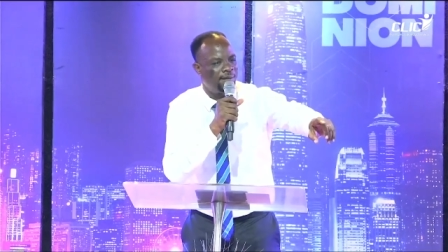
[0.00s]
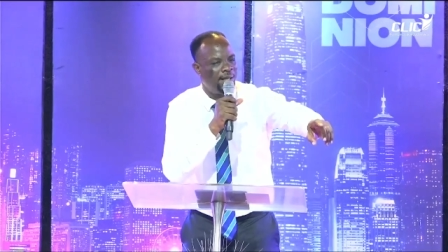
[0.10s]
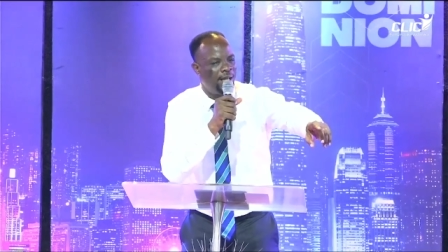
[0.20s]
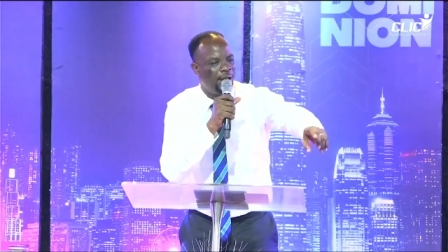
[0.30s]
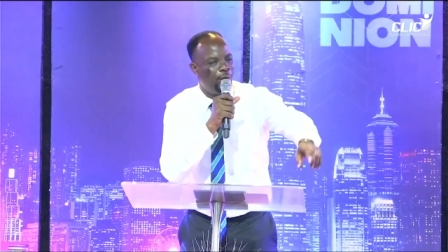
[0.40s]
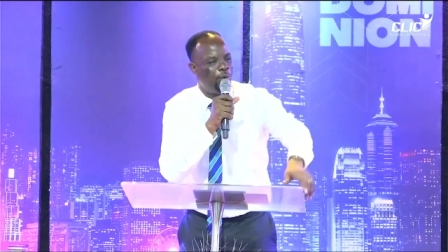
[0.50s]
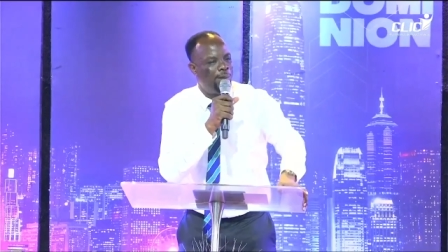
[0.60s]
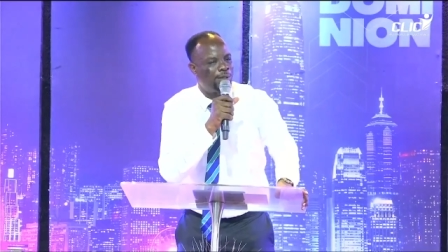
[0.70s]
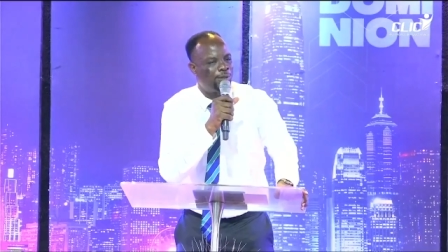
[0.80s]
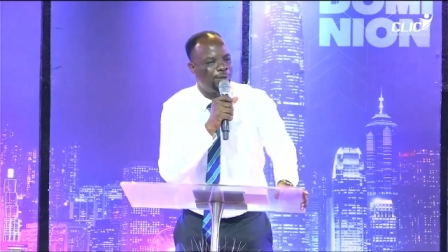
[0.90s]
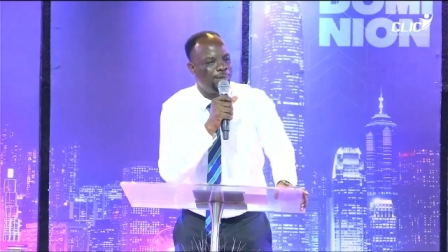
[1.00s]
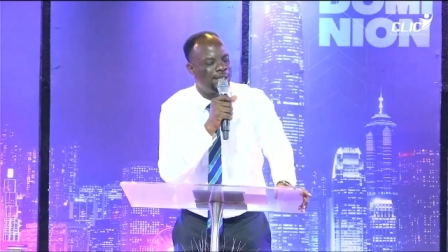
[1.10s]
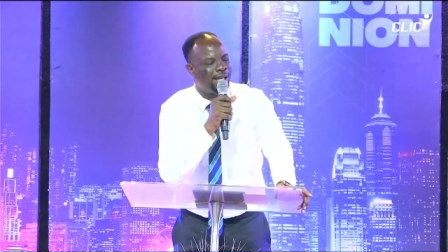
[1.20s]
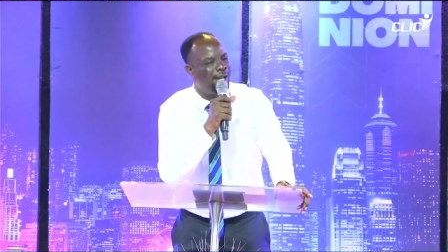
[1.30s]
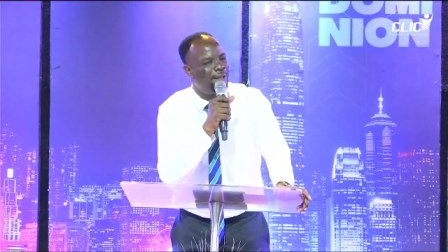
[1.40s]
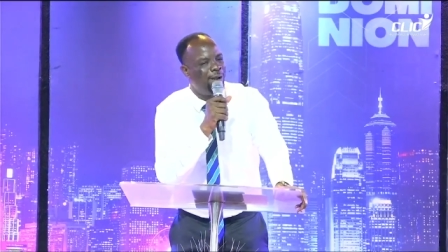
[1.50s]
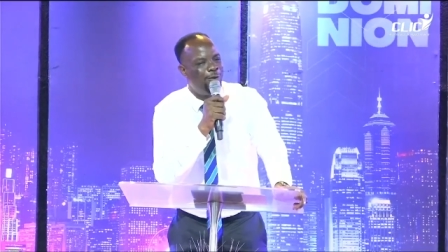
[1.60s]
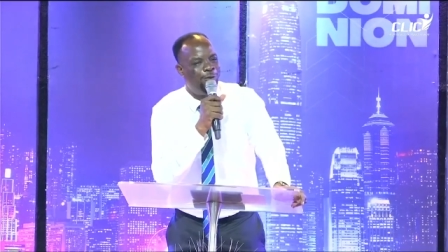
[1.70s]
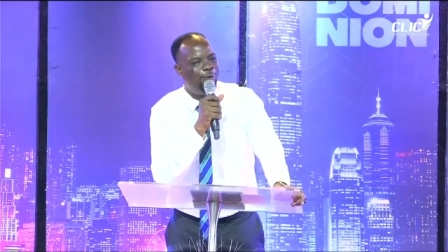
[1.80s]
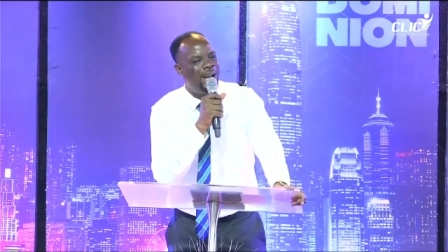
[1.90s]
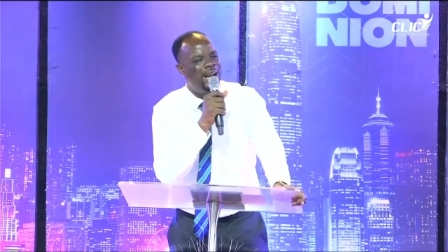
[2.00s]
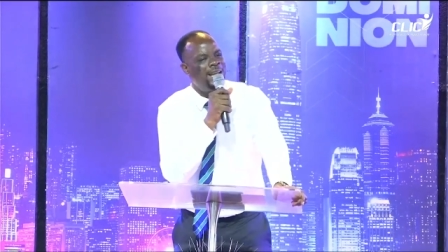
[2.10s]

A woman told me said when I